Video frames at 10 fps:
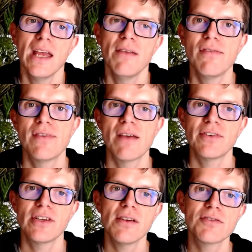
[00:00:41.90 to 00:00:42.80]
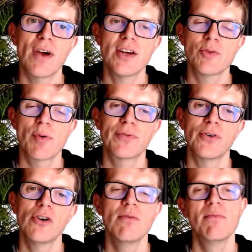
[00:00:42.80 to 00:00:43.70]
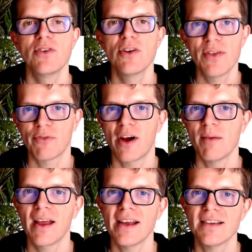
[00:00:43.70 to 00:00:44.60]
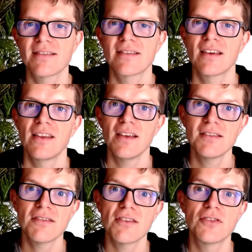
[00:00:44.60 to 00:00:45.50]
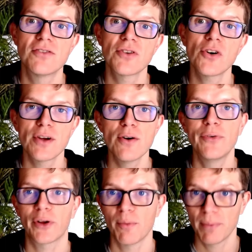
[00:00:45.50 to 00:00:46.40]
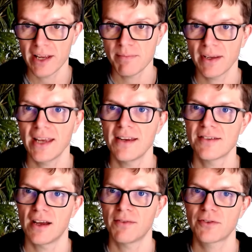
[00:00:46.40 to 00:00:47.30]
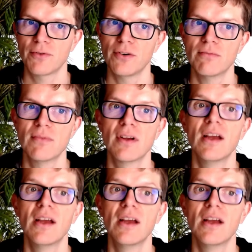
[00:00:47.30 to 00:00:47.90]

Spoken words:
If you've never used Gradle before, you're in the right place. This is a tutorial for complete beginners after all.